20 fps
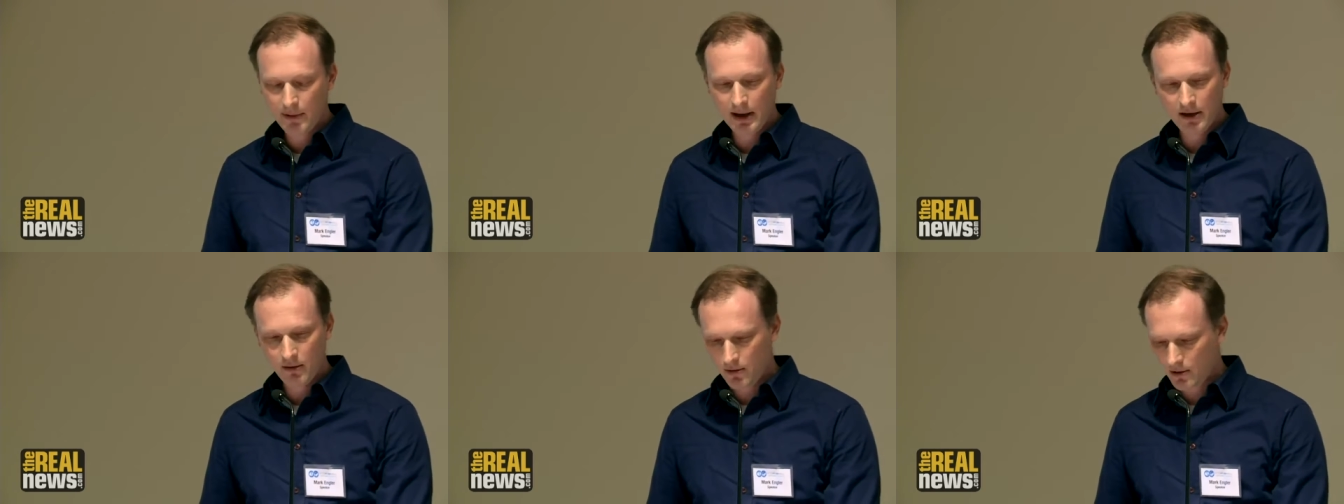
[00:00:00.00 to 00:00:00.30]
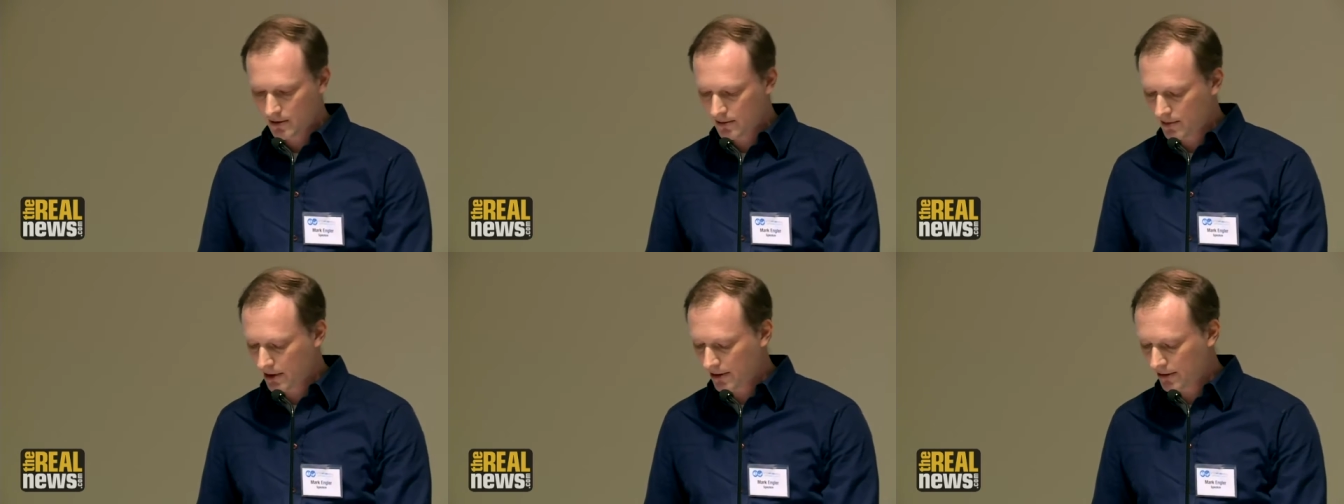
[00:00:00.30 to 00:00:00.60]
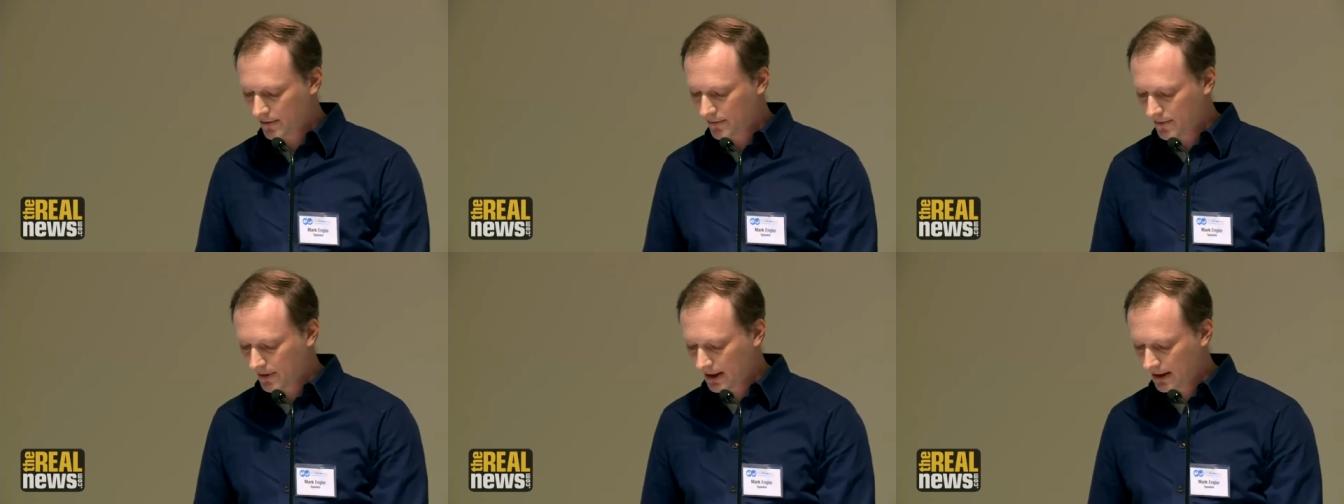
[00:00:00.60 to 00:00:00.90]
My older
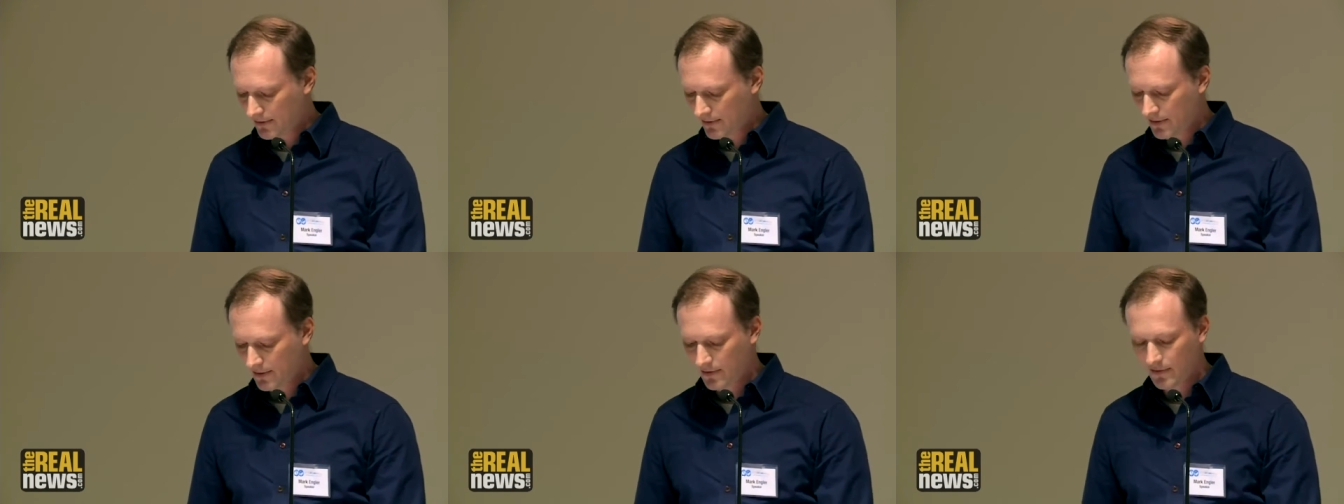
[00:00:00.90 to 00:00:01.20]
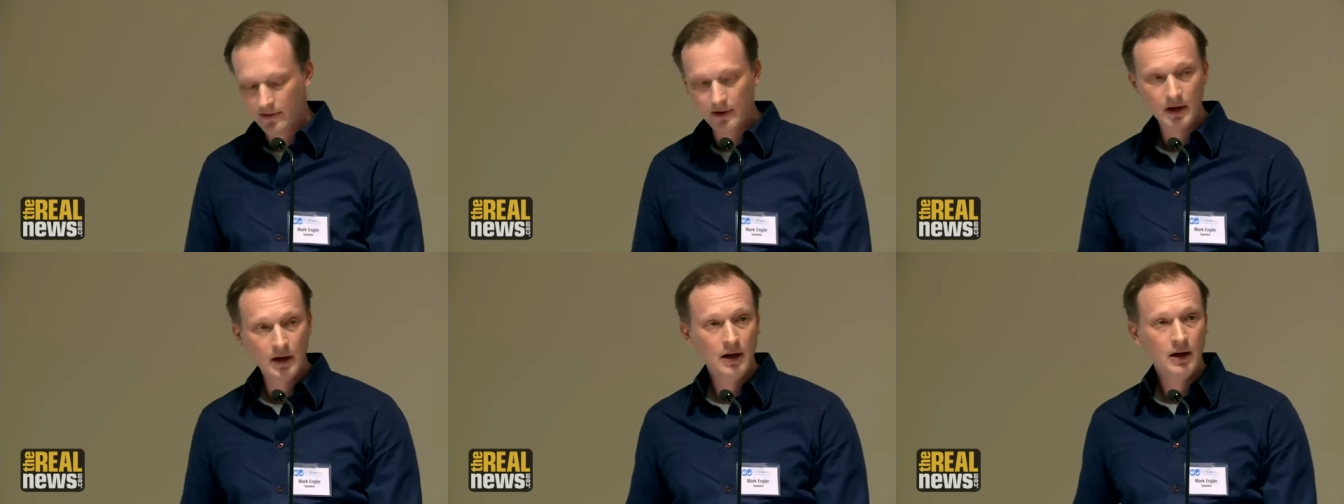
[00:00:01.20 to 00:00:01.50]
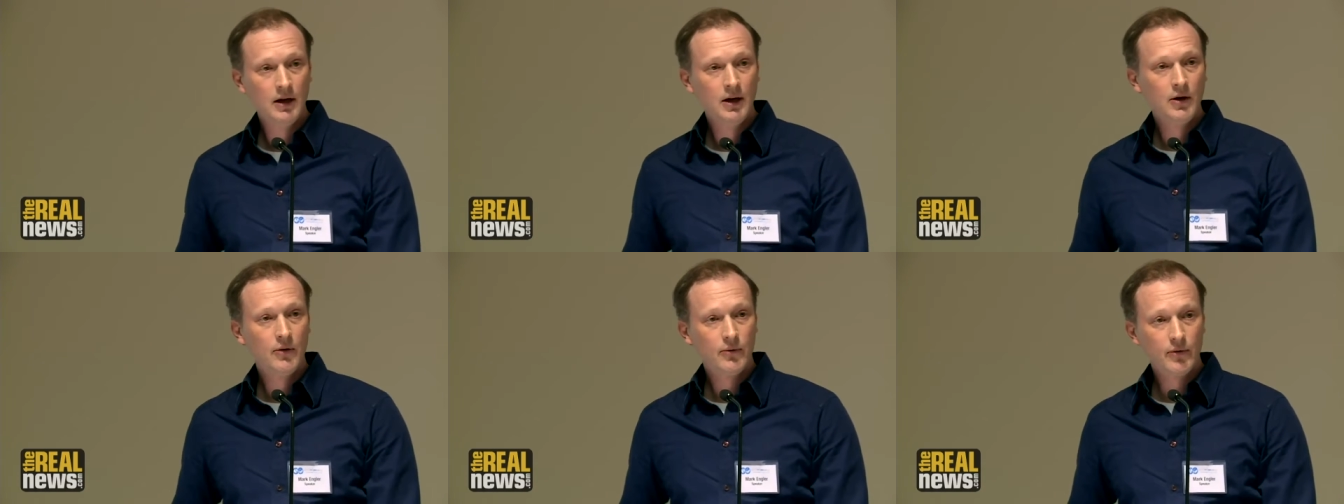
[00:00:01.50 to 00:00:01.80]
brother, Francis,
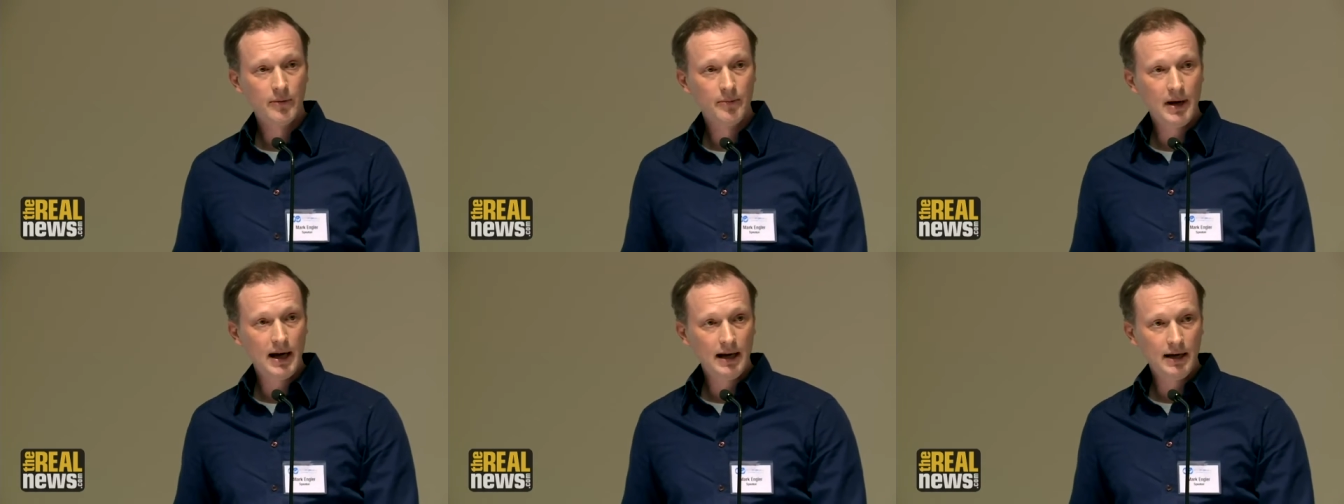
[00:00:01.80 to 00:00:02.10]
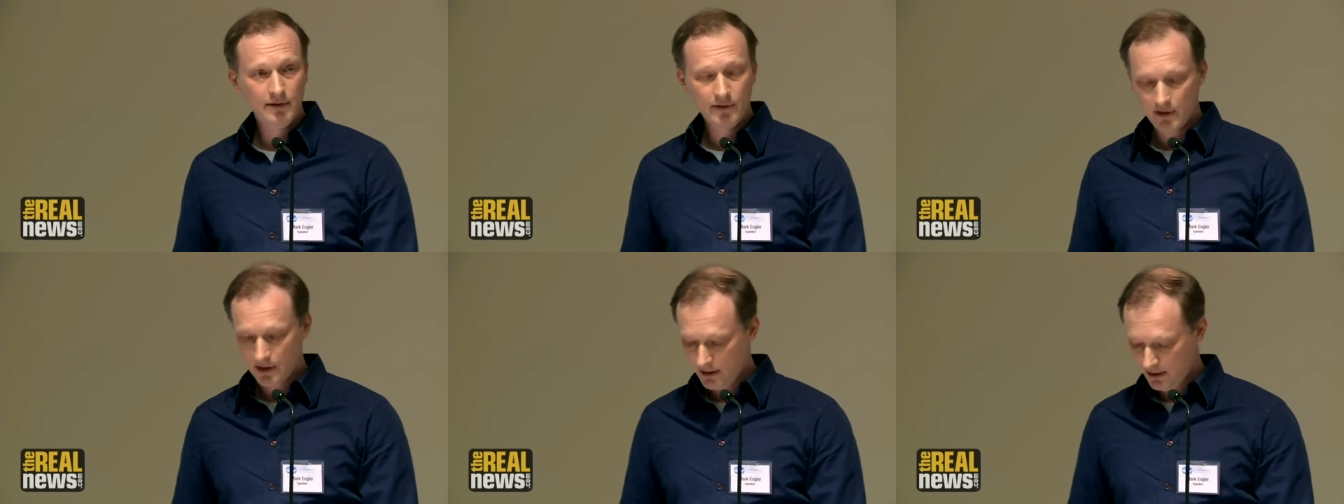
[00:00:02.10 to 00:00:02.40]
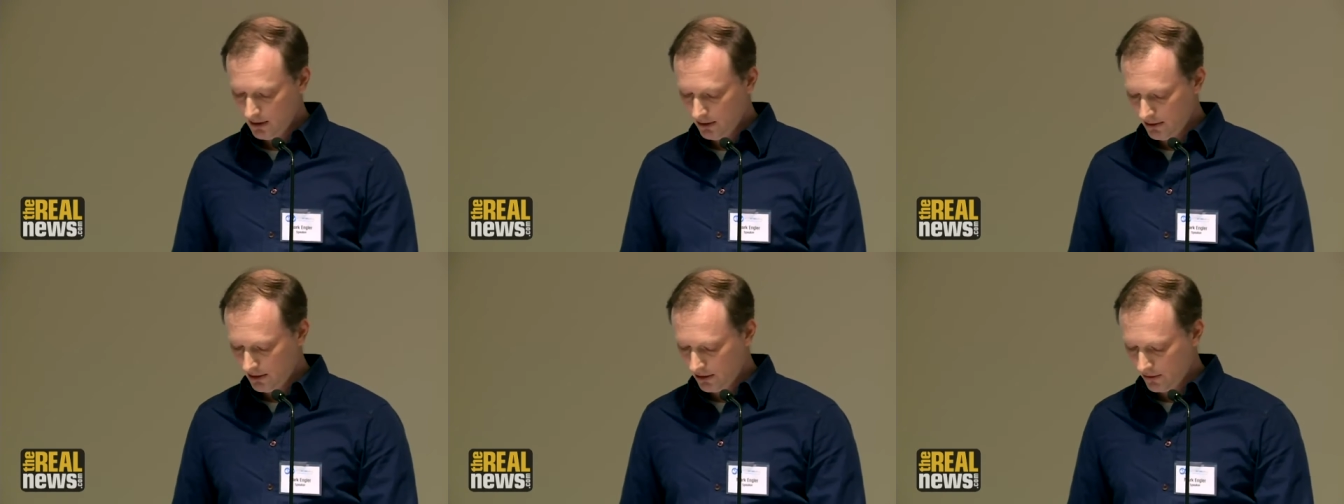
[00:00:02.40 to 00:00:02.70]
remains a
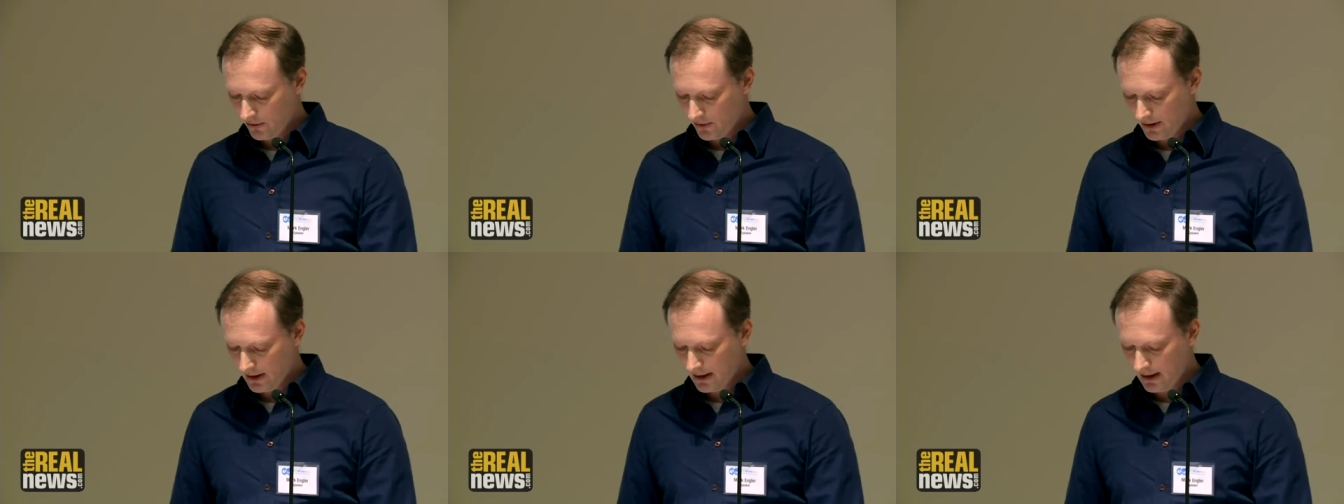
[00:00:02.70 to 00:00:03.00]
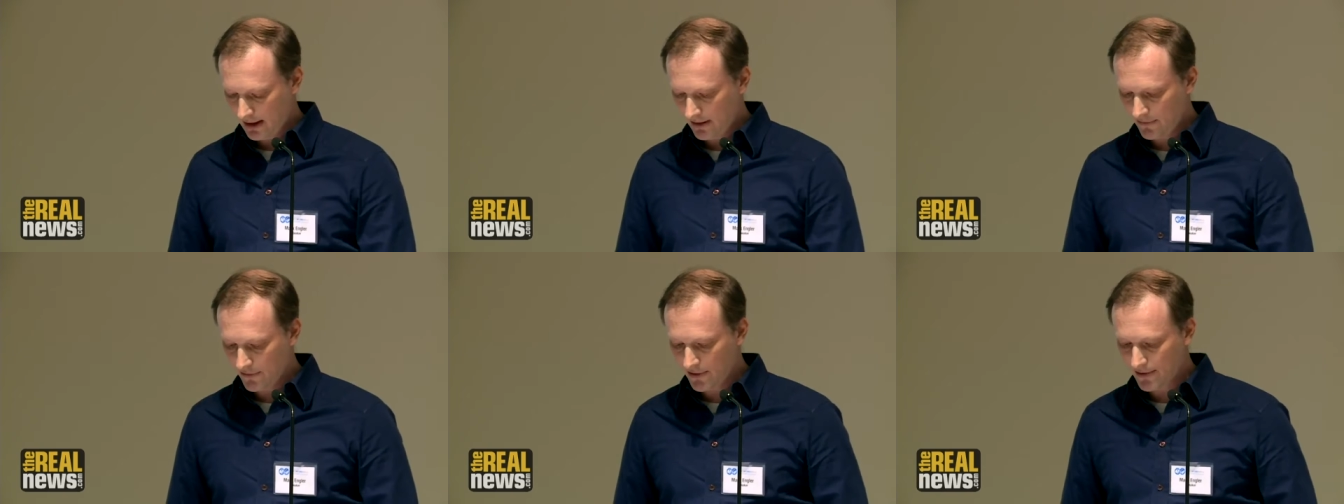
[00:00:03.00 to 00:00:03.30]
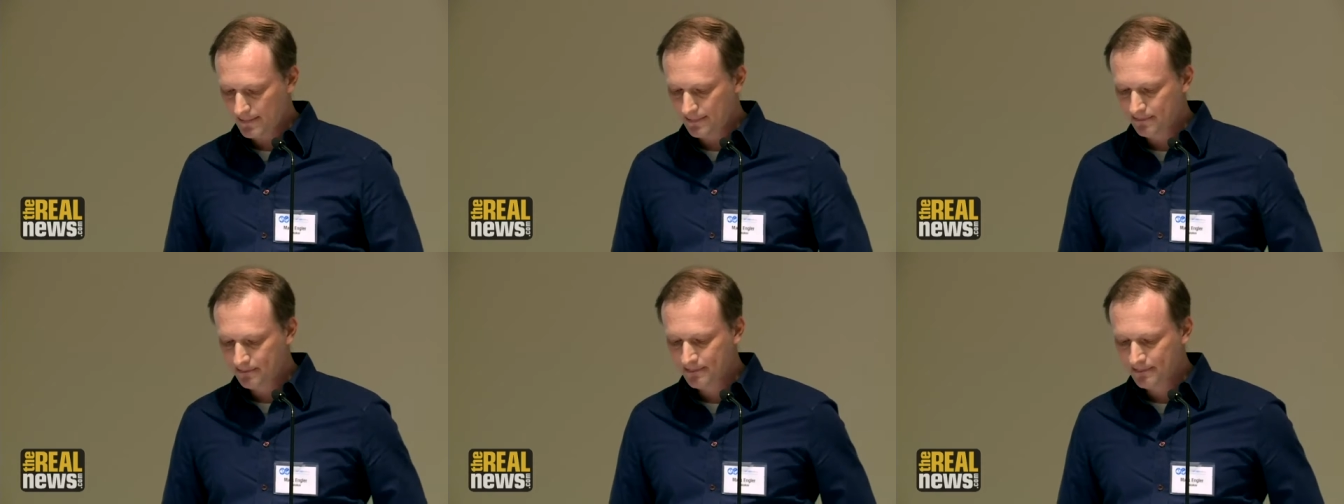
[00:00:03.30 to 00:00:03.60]
union organizer.